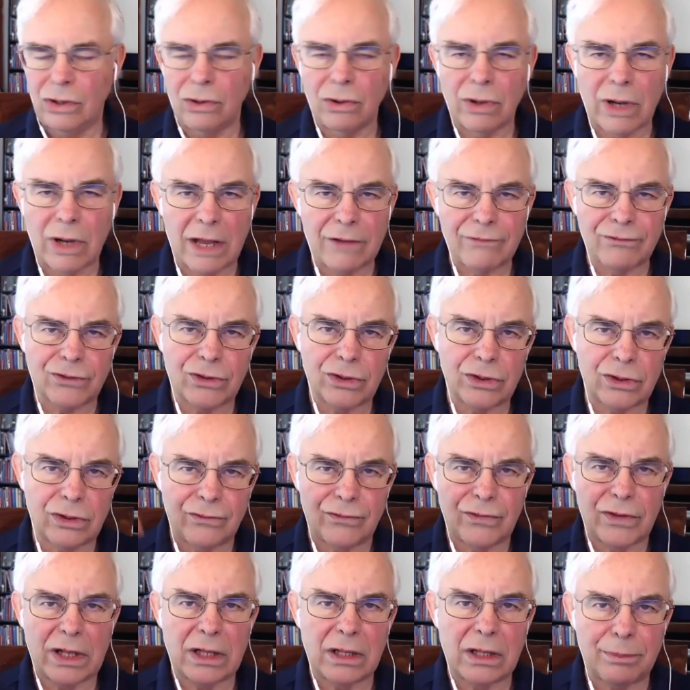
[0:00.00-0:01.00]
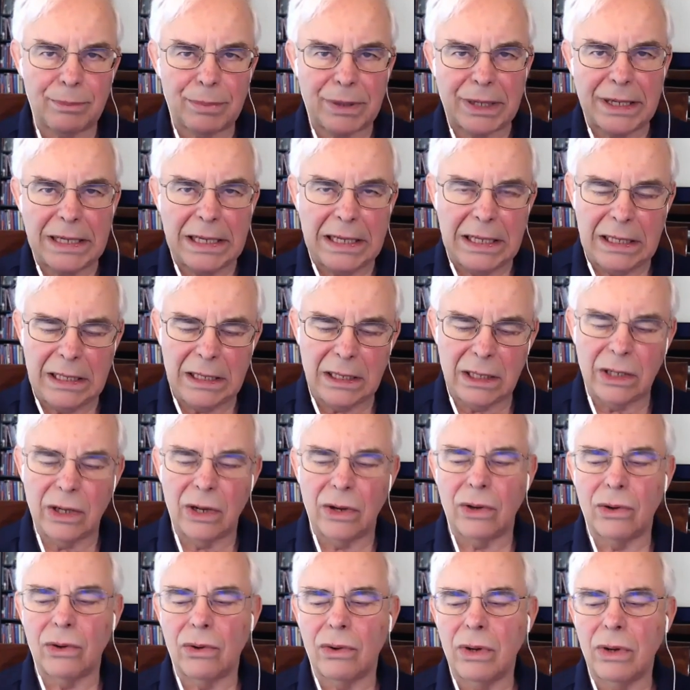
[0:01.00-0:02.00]
have to develop an
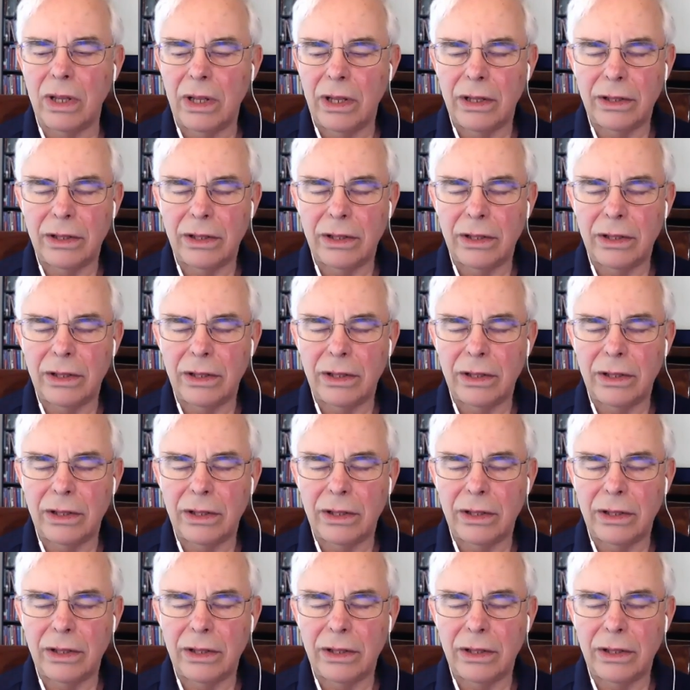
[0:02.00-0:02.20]
ego